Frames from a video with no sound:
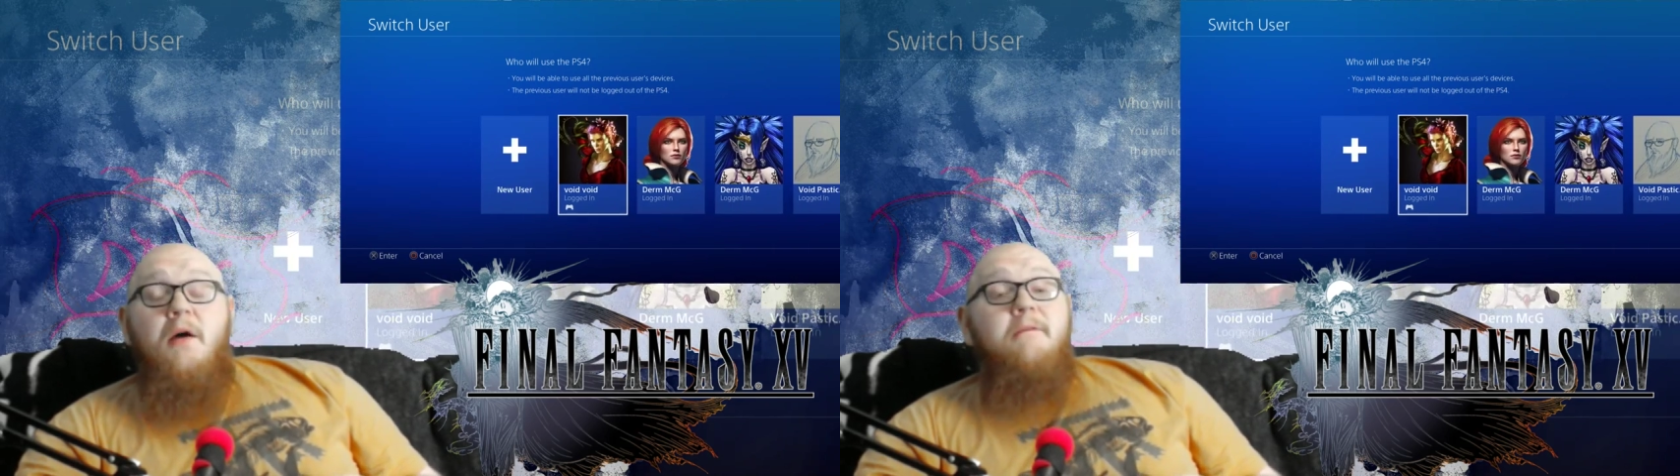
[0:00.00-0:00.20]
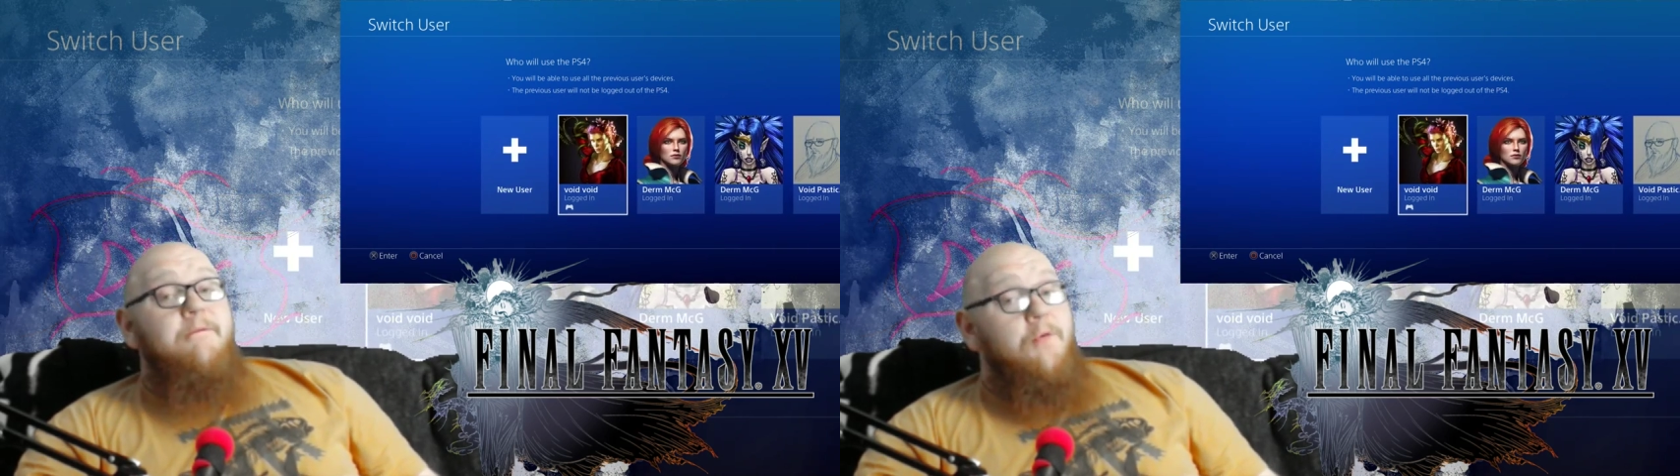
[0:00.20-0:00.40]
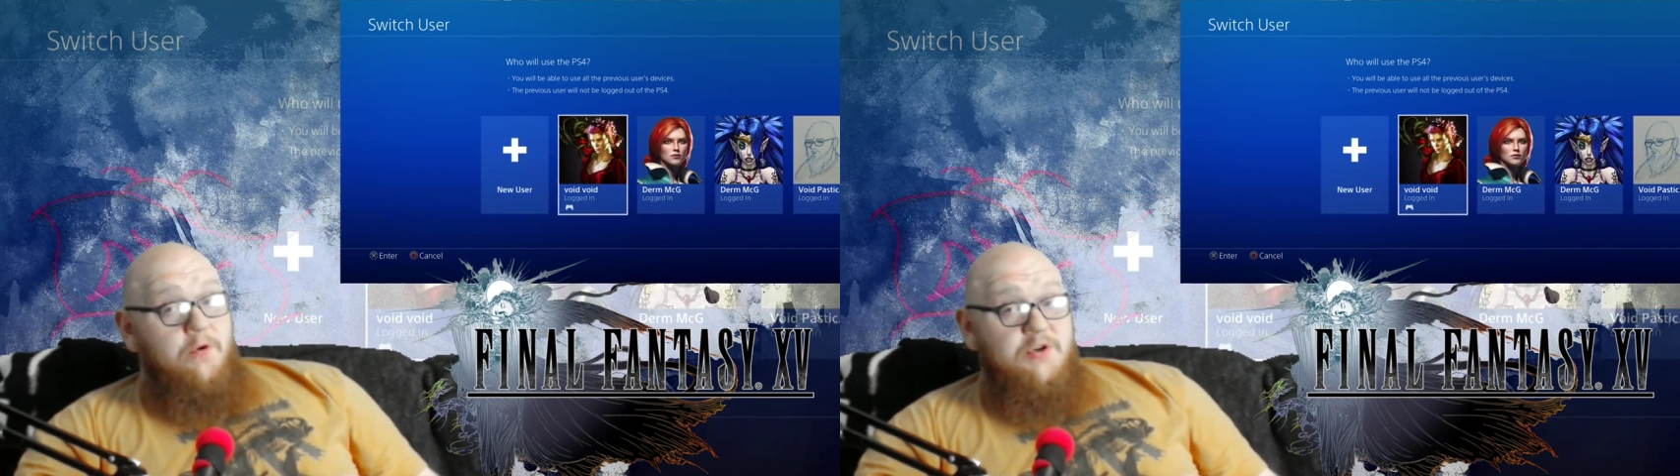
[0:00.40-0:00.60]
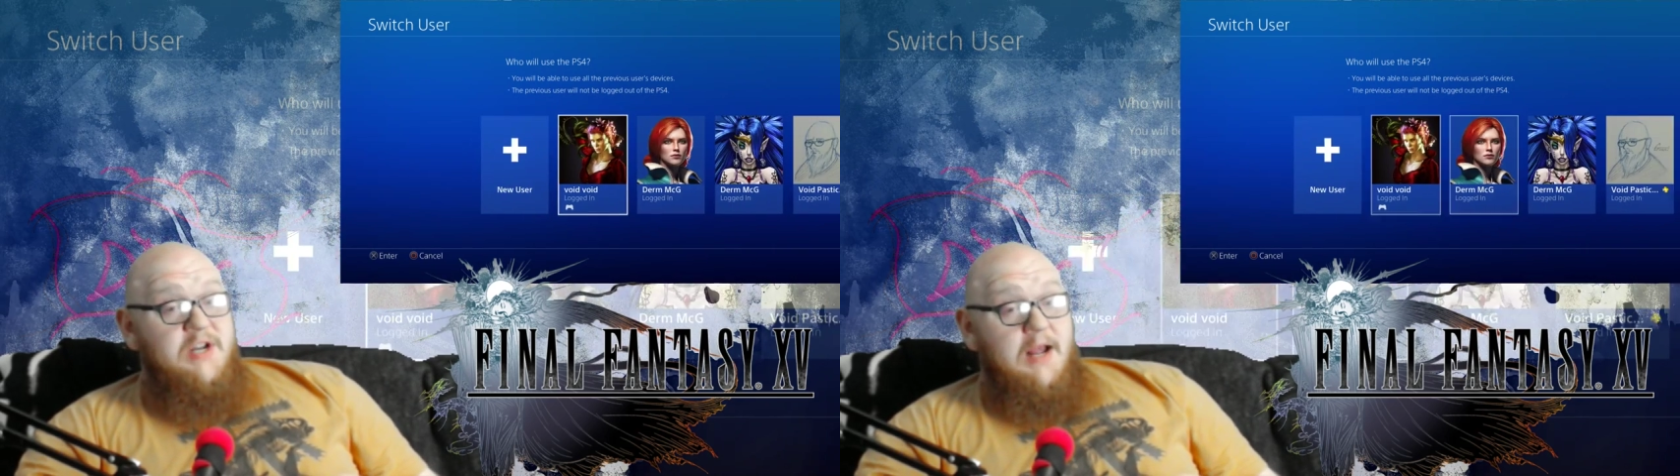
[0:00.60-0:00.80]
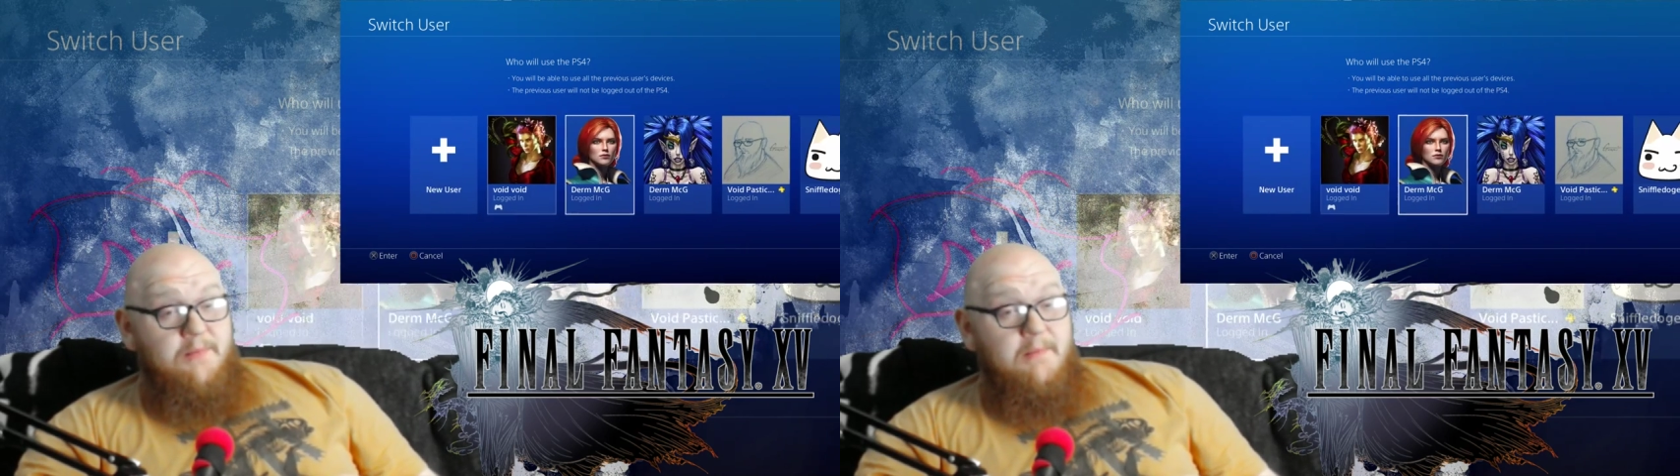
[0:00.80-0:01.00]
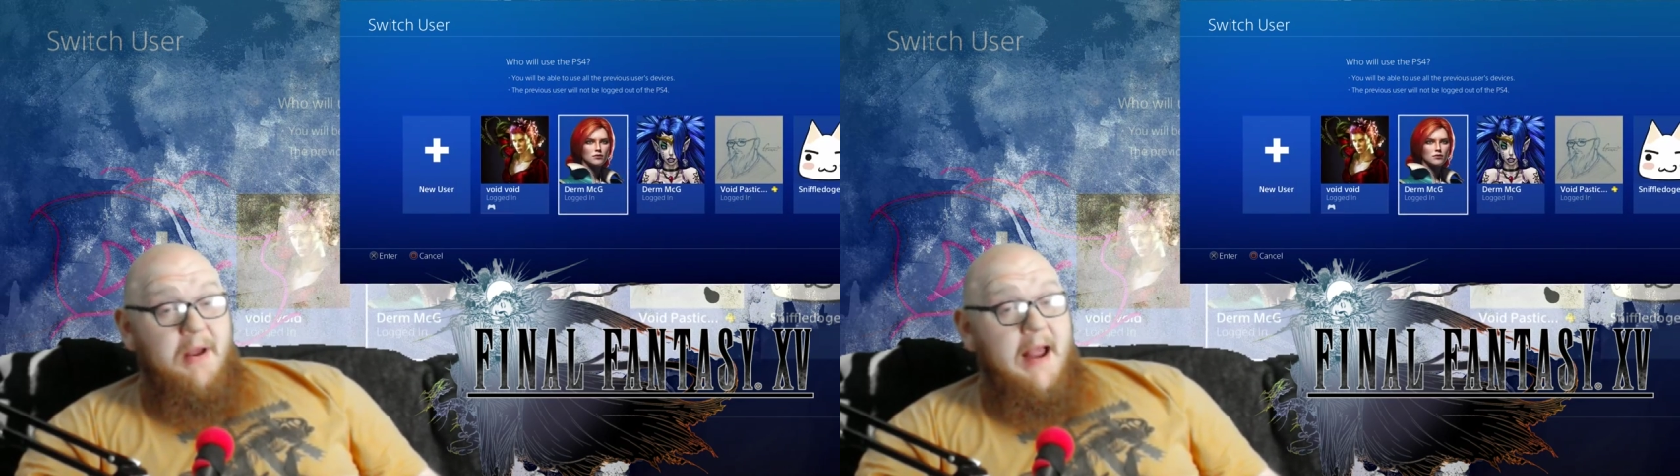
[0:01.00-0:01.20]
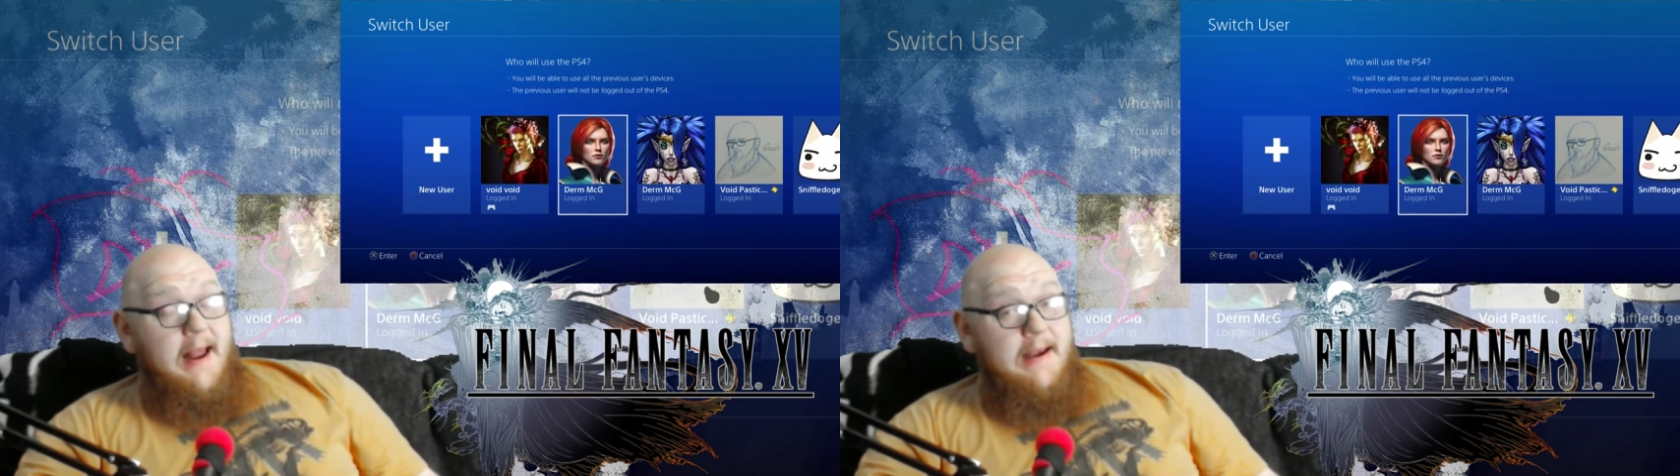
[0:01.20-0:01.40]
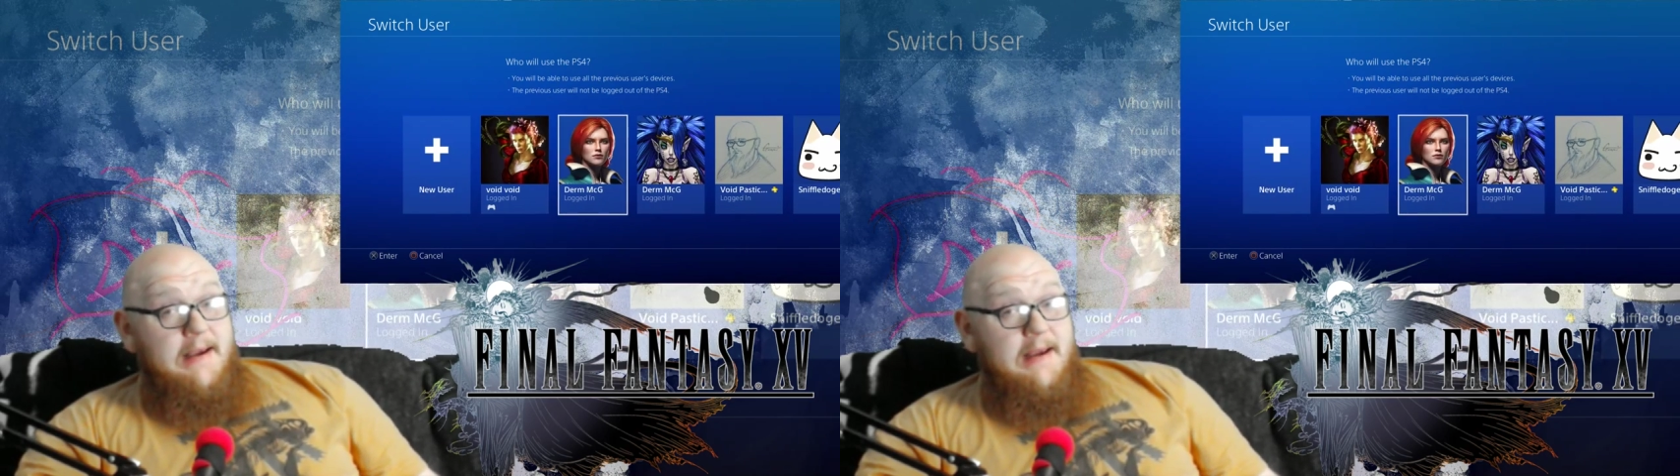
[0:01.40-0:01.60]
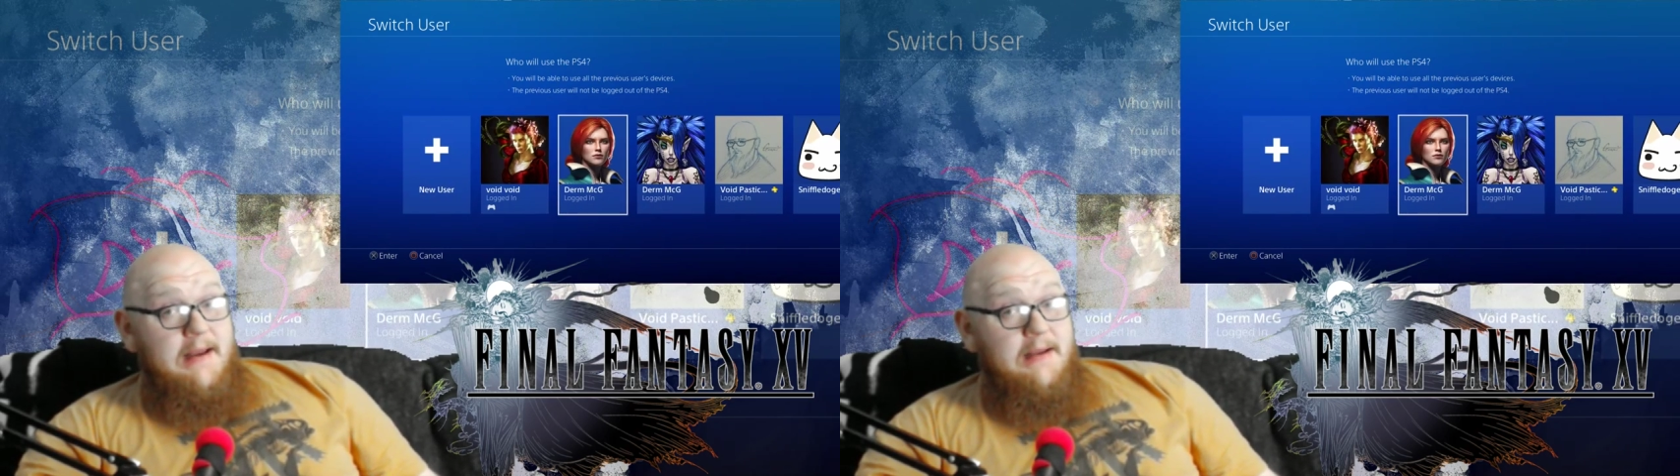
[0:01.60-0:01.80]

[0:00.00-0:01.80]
for Japan.